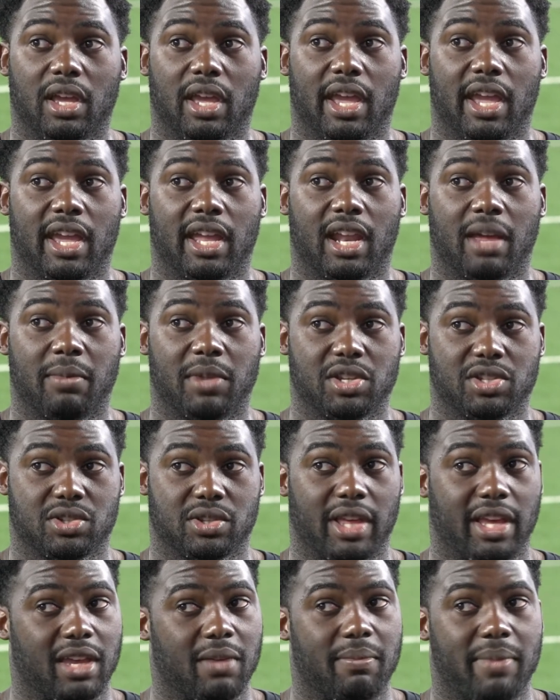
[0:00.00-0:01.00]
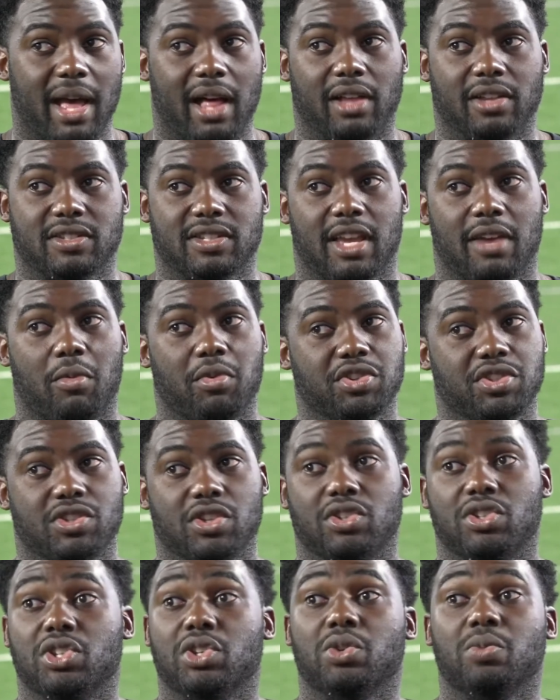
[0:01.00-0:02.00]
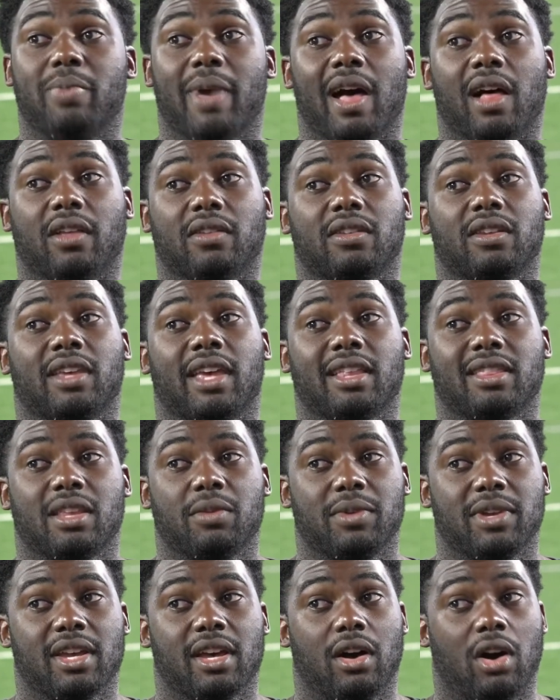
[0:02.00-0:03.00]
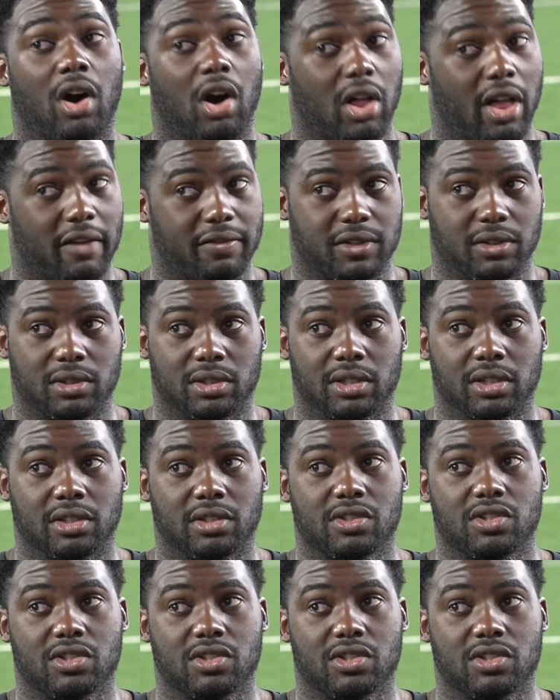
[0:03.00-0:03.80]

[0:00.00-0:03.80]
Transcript: and I make sure that I can balance that, which is a new balancing act that we all have to learn.